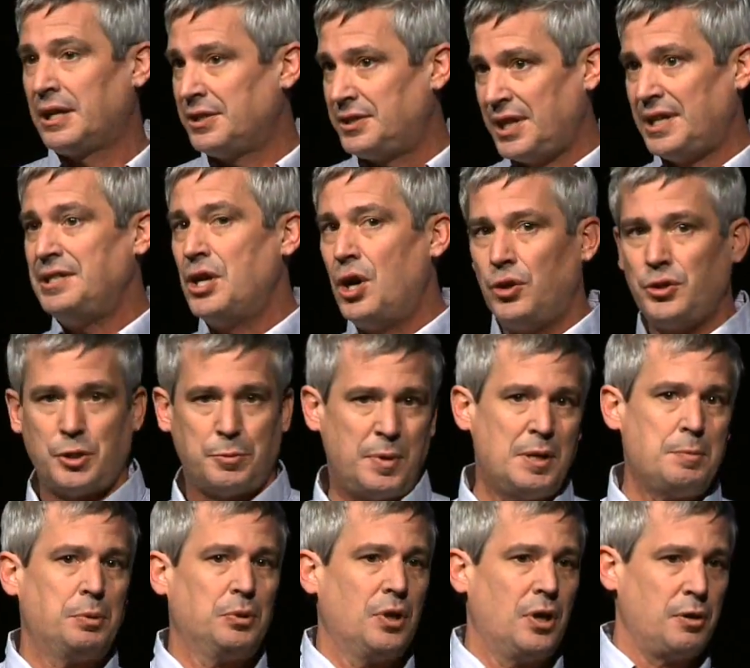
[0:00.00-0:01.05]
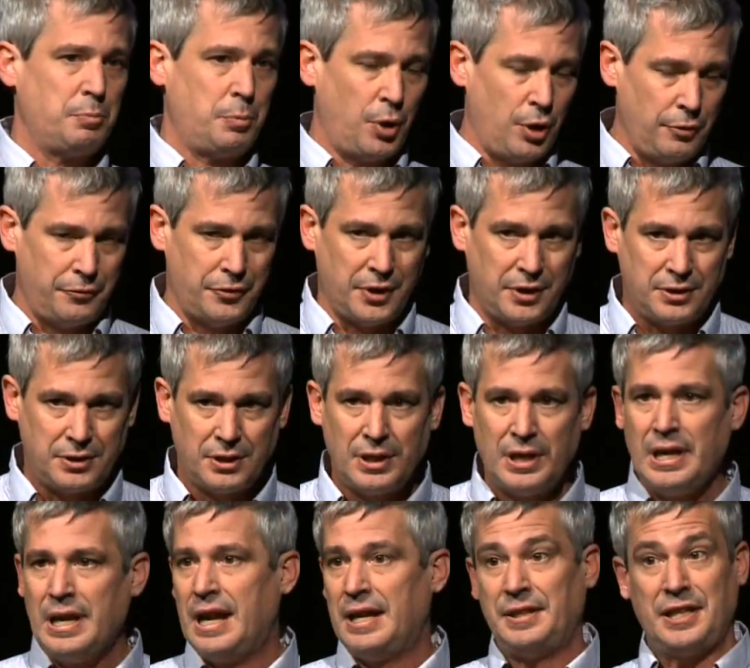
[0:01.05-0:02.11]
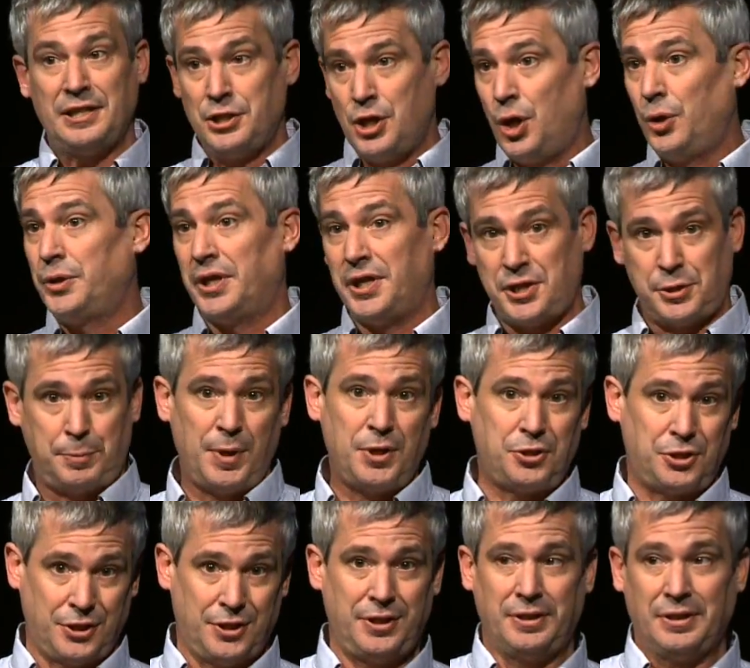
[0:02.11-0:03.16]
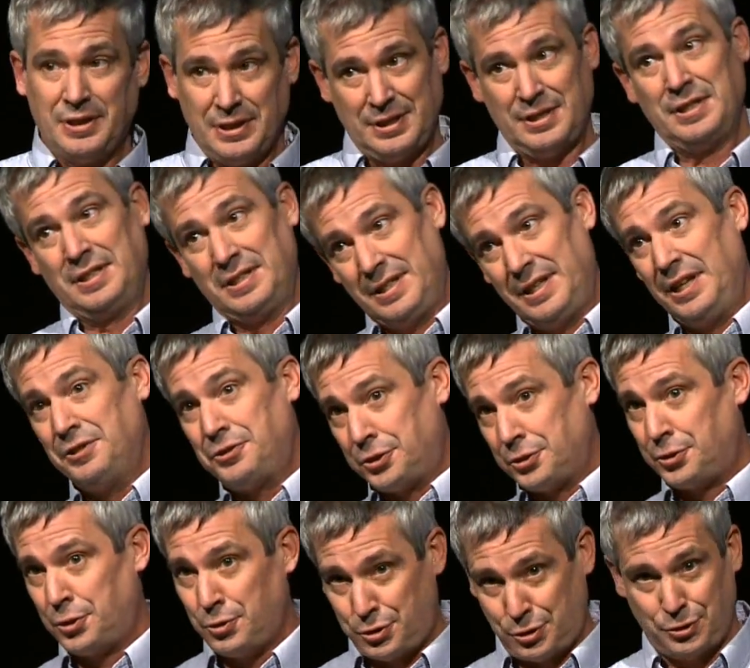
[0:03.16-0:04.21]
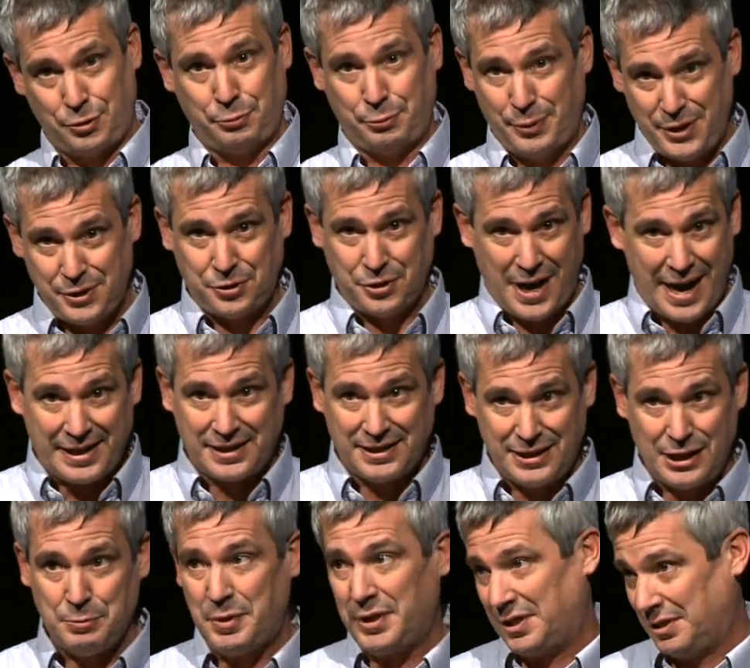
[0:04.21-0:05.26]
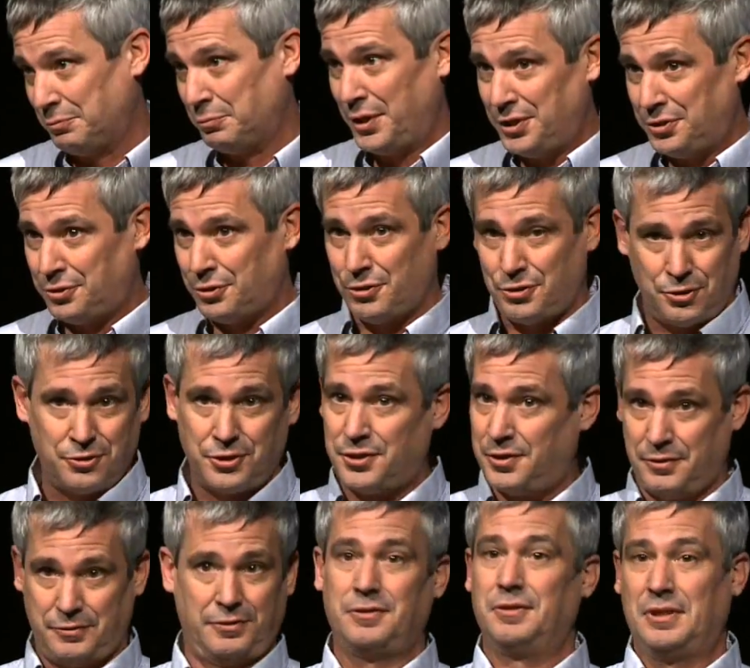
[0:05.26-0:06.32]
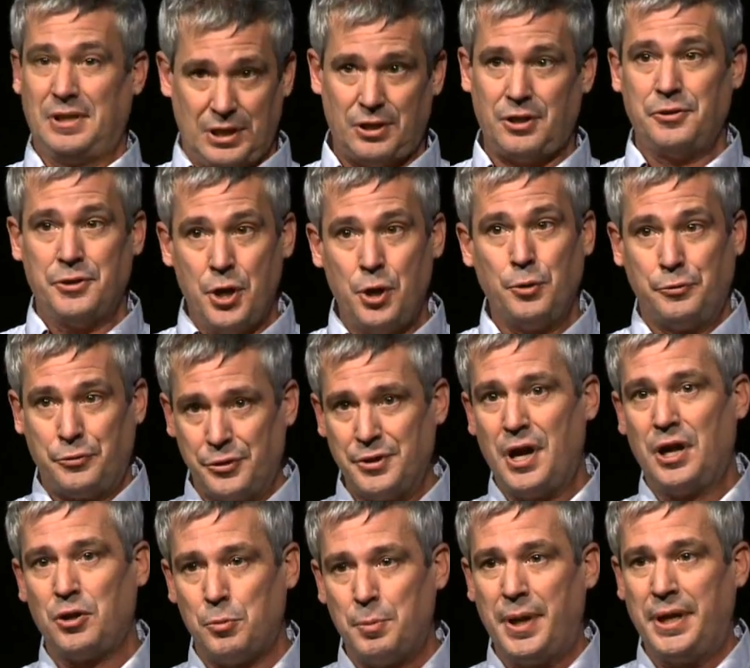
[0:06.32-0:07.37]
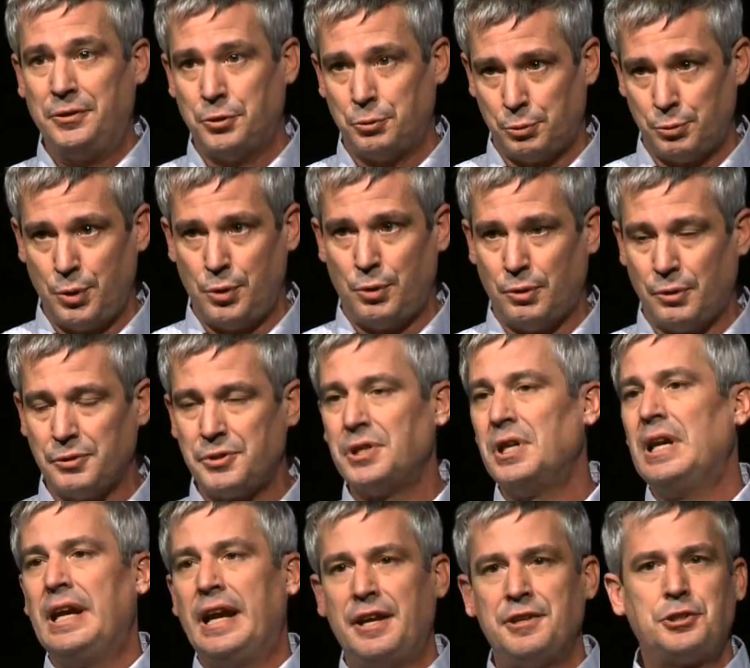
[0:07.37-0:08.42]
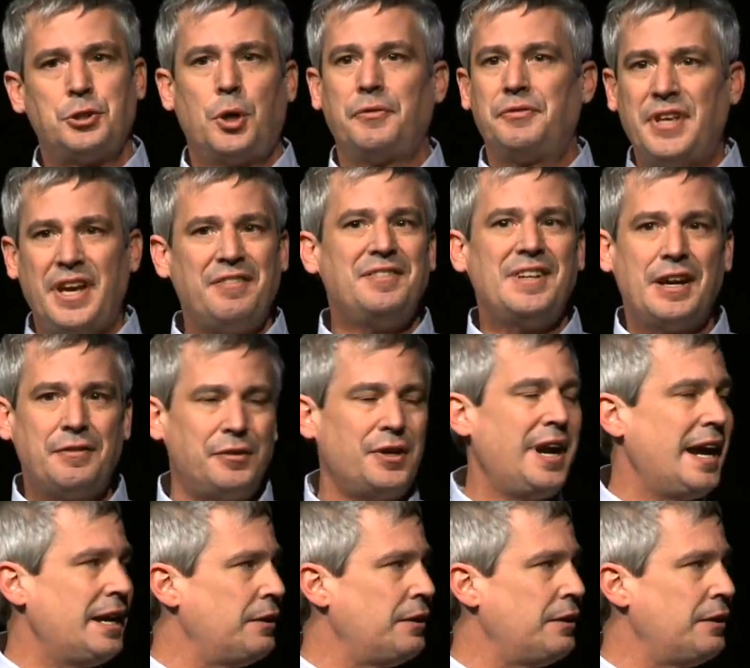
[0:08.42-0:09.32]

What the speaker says: they know that people aren't perfect, and they know that especially institutional research, academic researchers are known for not obeying the rules. And so if they've never had a